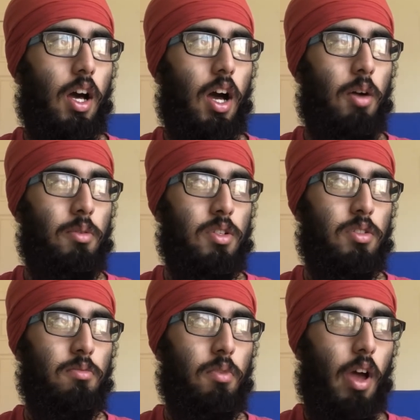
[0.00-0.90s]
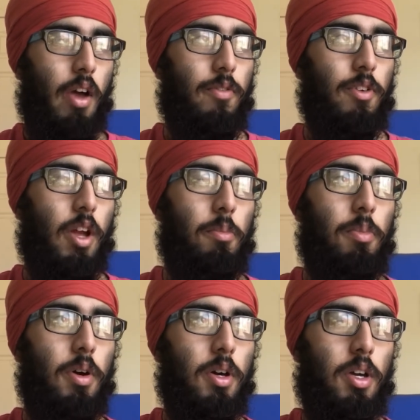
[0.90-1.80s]
how much effort I
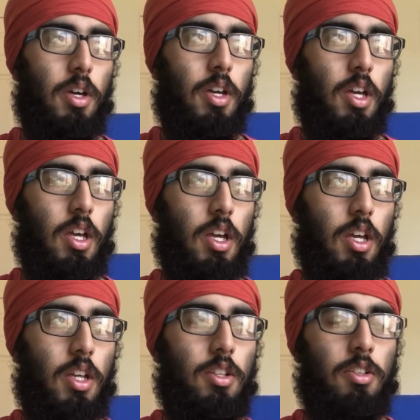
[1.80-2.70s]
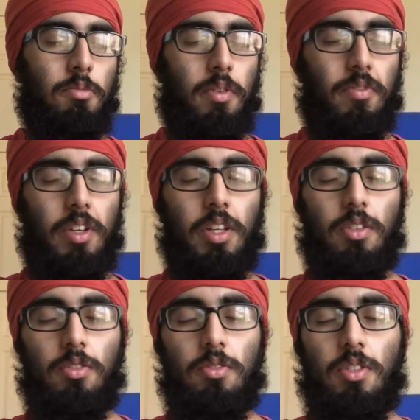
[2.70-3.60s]
put into my
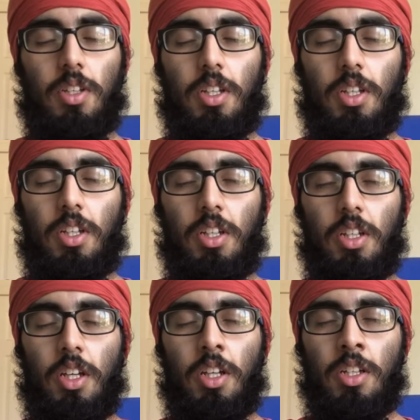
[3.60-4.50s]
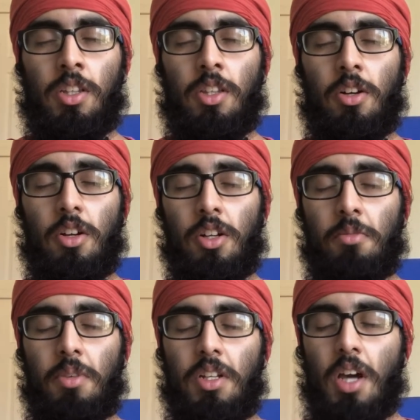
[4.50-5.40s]
videos, and there are
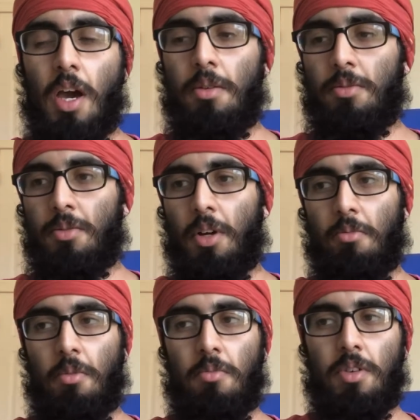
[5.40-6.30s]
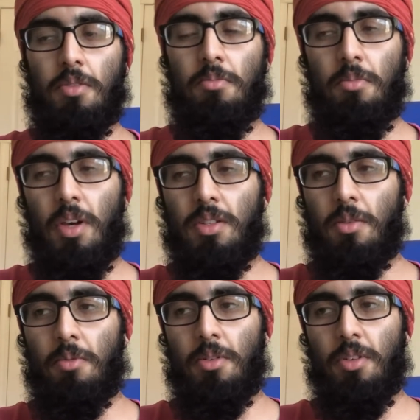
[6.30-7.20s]
gonna be times where I'm gonna mess
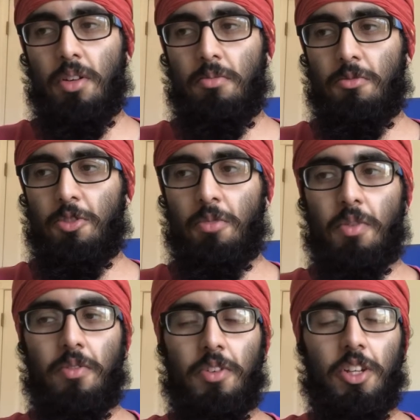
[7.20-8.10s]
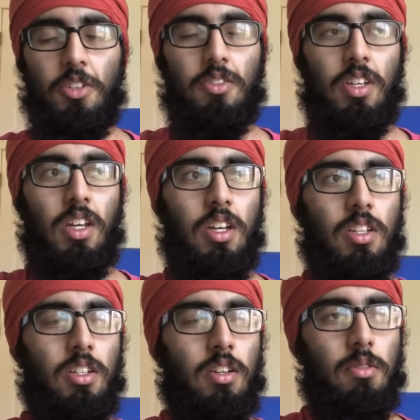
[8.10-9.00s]
up on entering my videos,
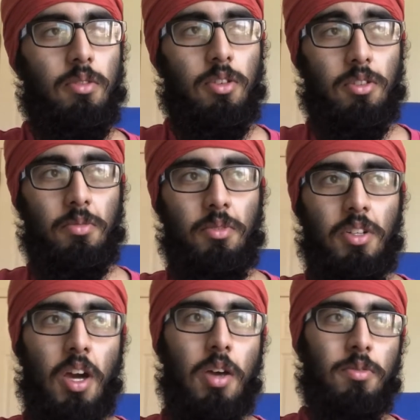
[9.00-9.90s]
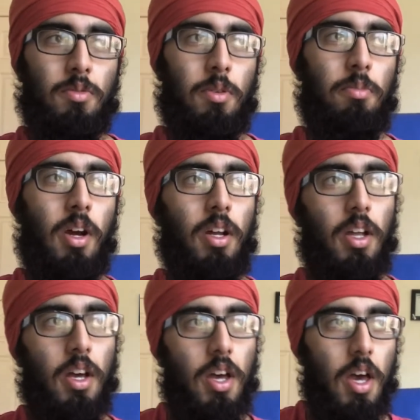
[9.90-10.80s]
and there's gonna be times where I'm not
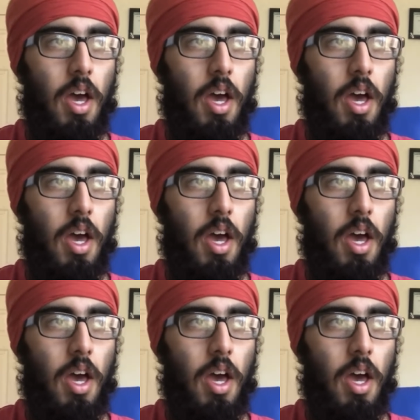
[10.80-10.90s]
gonna